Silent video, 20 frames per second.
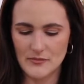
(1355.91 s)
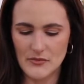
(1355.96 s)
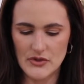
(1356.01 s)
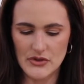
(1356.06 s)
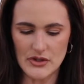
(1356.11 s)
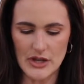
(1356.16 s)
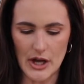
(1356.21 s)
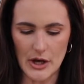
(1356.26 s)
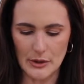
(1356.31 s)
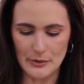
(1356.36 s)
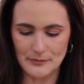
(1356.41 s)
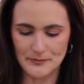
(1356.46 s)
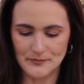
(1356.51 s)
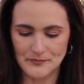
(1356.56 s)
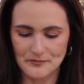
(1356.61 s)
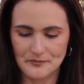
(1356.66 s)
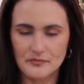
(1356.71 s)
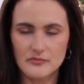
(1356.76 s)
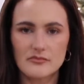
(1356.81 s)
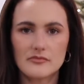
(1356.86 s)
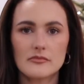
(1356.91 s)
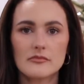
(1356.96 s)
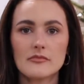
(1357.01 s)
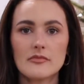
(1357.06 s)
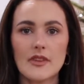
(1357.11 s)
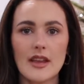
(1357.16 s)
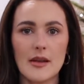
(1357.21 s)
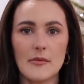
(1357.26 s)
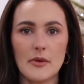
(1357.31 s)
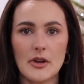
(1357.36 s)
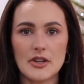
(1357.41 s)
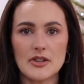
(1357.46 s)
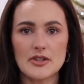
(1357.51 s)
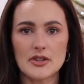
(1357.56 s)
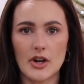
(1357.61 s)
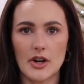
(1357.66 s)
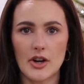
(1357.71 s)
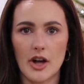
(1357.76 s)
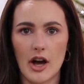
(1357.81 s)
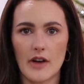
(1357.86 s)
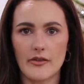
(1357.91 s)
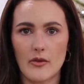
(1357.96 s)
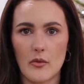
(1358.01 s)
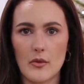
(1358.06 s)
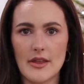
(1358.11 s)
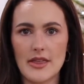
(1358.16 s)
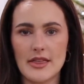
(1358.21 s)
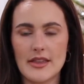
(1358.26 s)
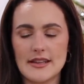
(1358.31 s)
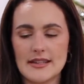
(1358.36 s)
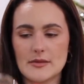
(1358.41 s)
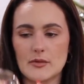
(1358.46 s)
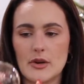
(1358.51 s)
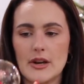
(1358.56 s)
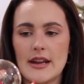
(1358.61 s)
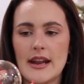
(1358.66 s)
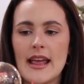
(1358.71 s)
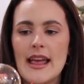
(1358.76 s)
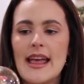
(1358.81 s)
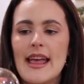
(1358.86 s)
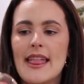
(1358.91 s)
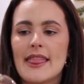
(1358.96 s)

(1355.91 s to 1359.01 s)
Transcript: So I'm gonna start off with this one.